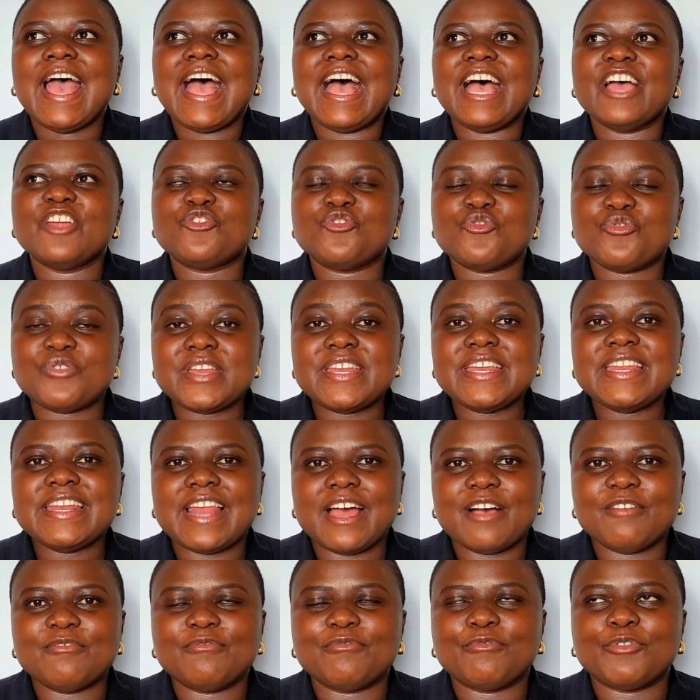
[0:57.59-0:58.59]
I'd really
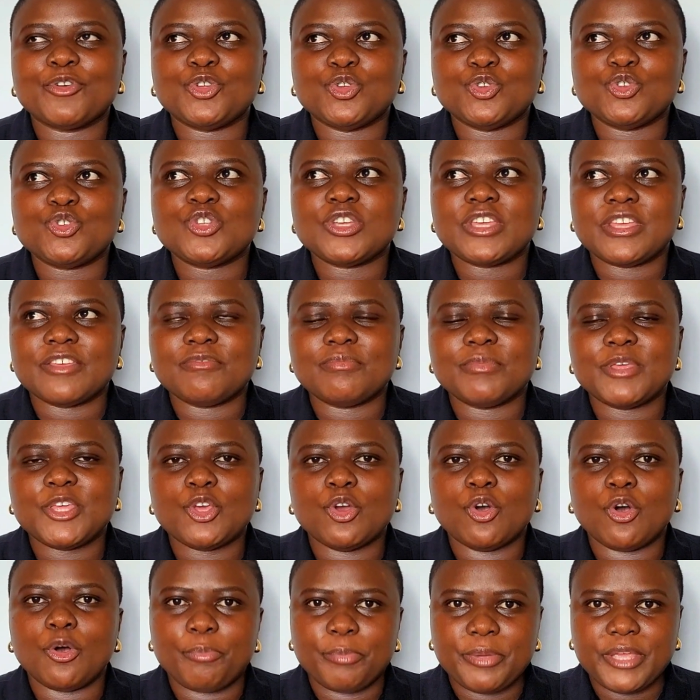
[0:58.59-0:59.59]
love for you to give me
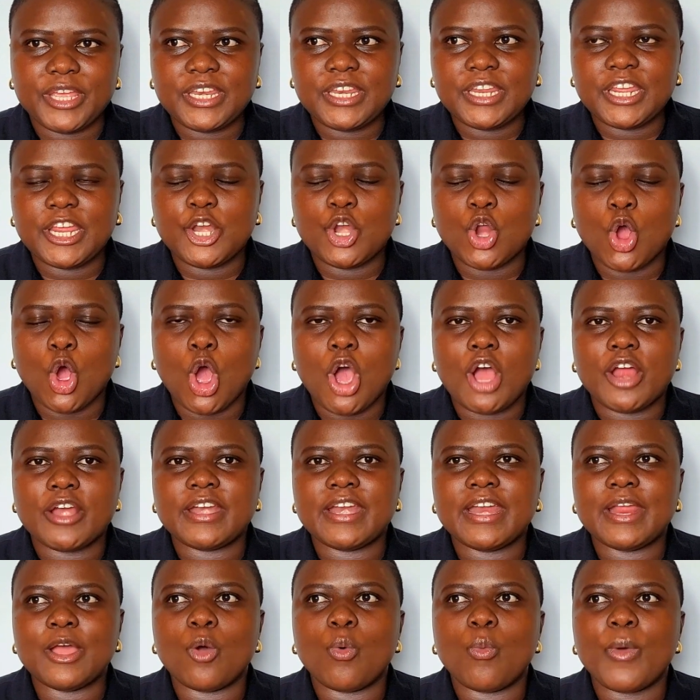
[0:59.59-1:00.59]
your opinion
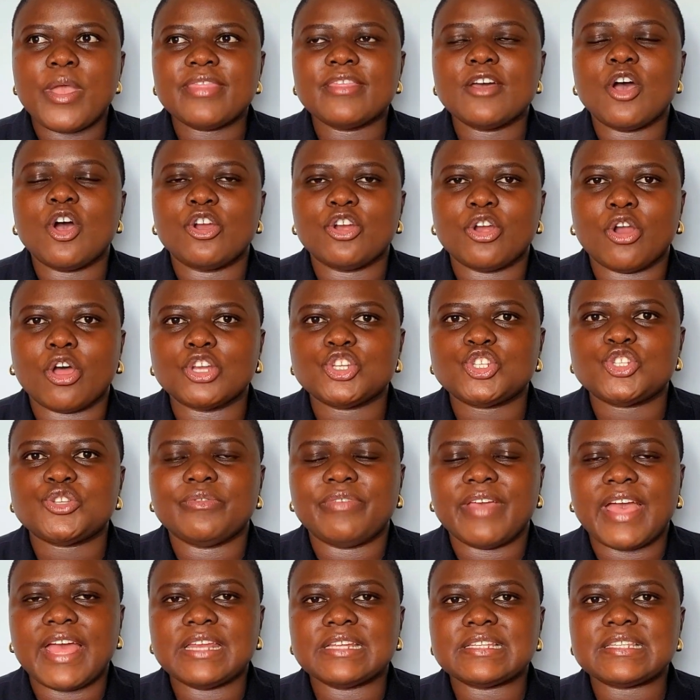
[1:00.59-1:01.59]
on whether or not you've
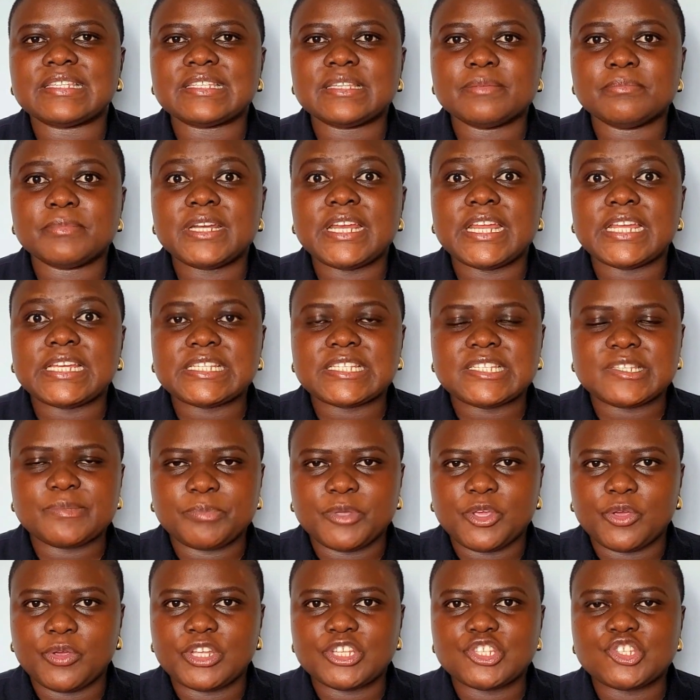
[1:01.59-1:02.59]
had a similar
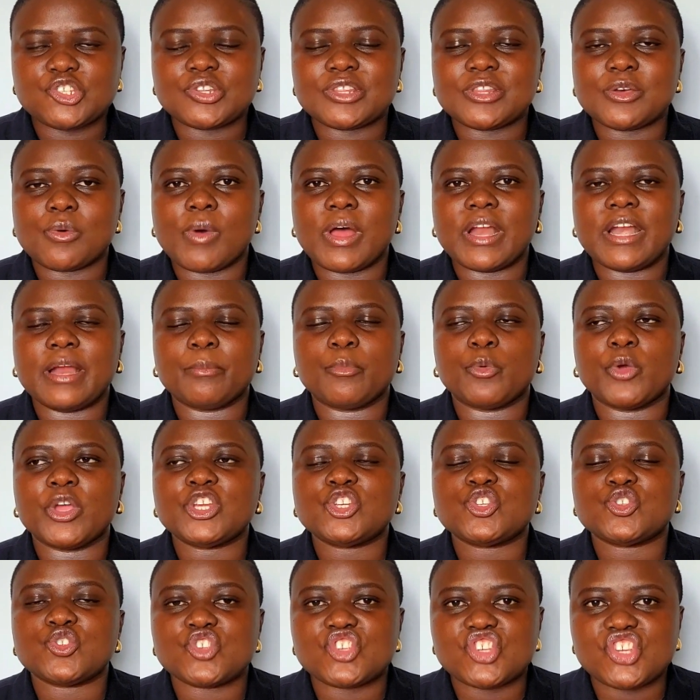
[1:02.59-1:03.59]
experience to the one I'm going
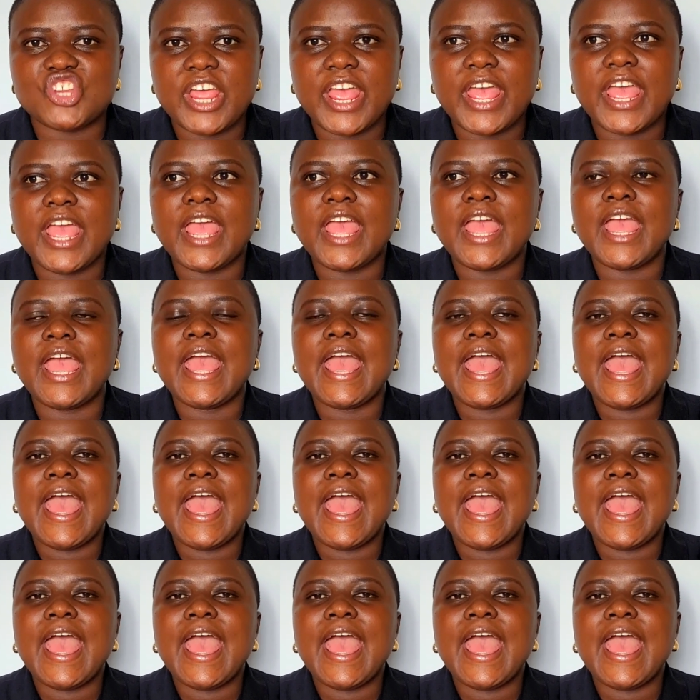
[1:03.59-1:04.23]
to share